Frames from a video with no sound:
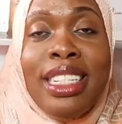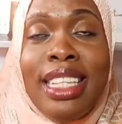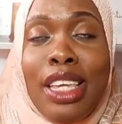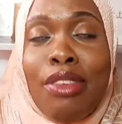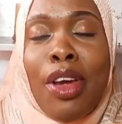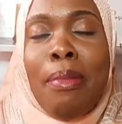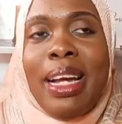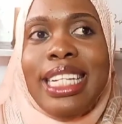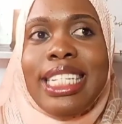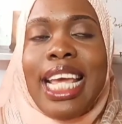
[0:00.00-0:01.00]
Thank you very
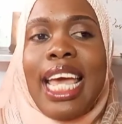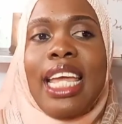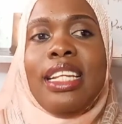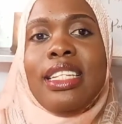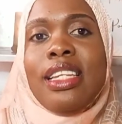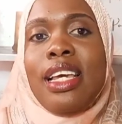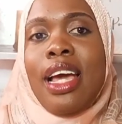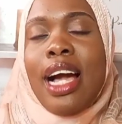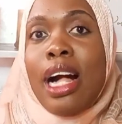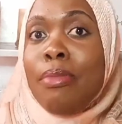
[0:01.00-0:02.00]
much, and
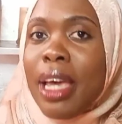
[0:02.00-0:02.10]
I'll